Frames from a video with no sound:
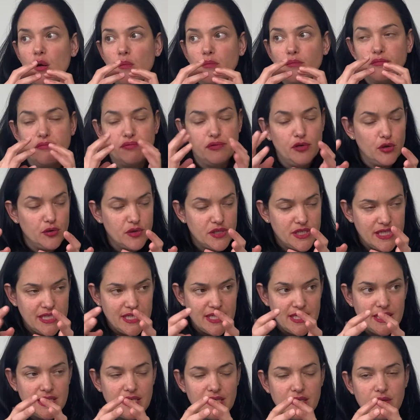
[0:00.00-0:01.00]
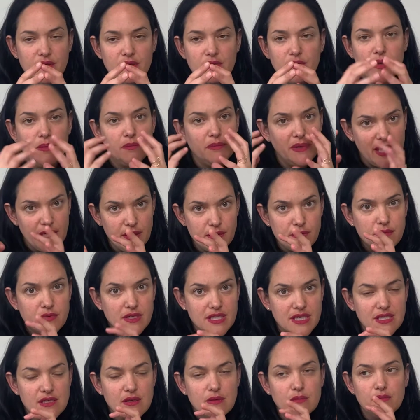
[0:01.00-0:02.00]
Protein, the main
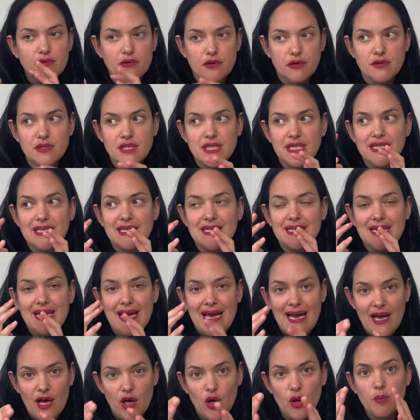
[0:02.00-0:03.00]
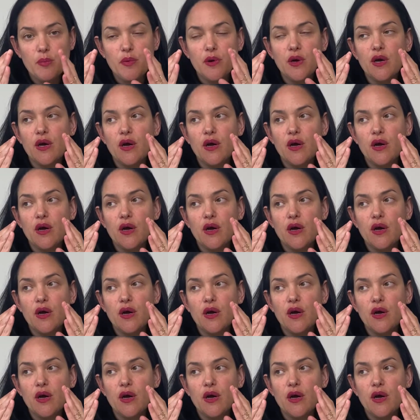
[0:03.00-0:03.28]
reason protein can help